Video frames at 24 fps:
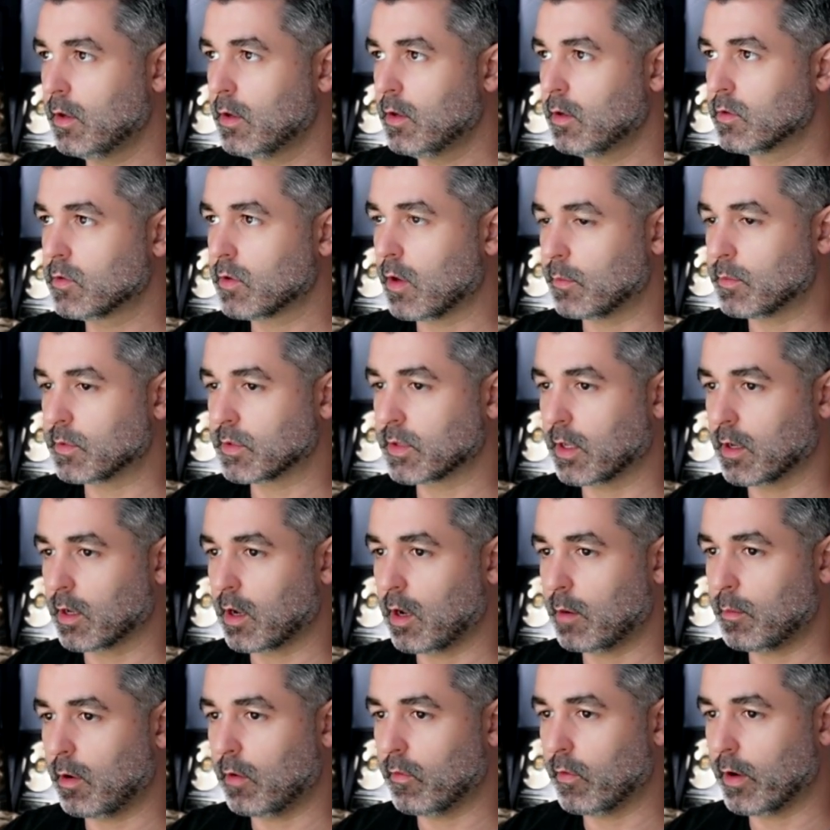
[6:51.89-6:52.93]
So I'm just gonna
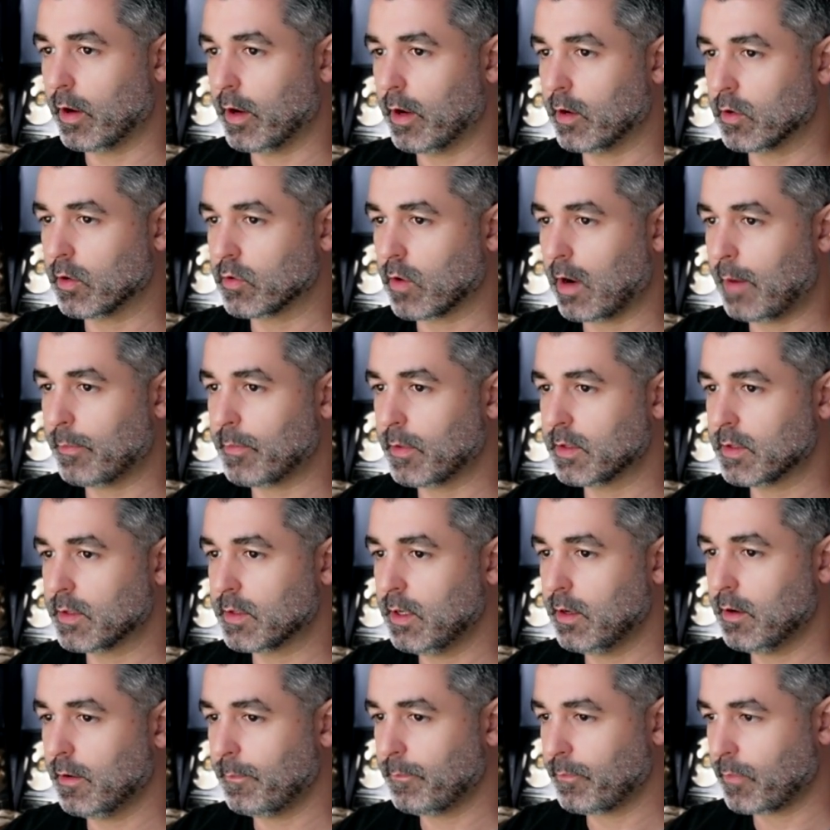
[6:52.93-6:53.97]
come over here and drop this
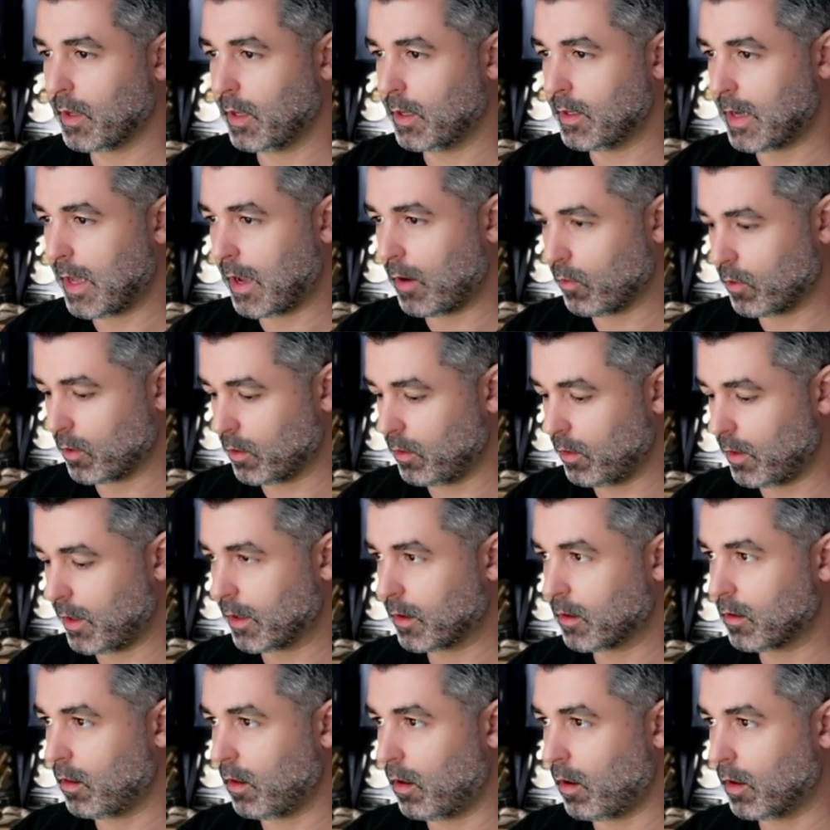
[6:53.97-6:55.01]
here. And now we're gonna
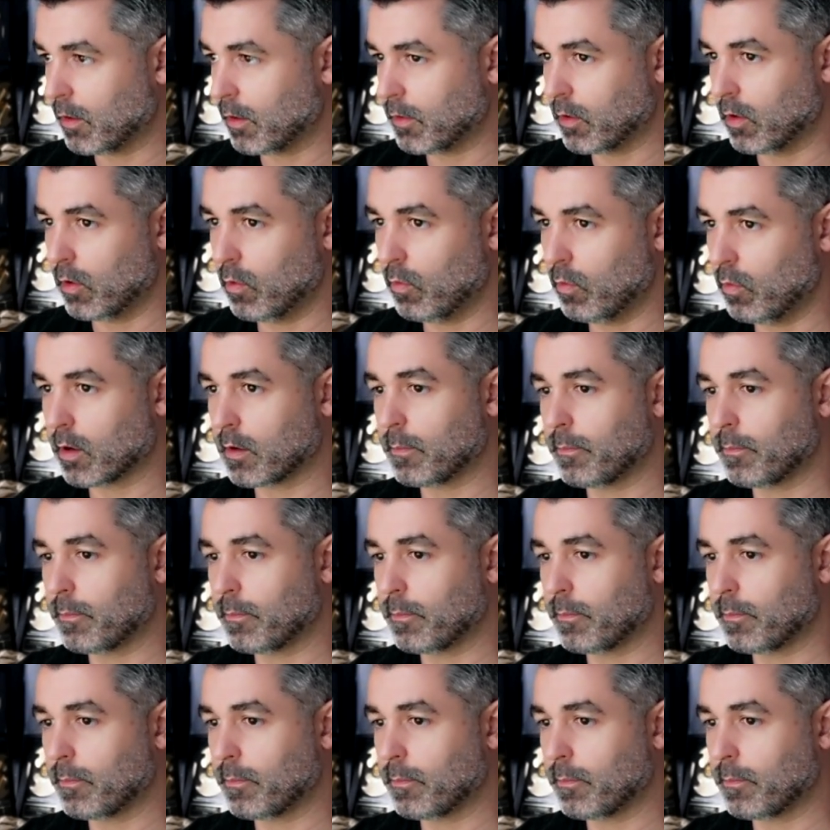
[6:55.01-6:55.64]
let Claude go to work.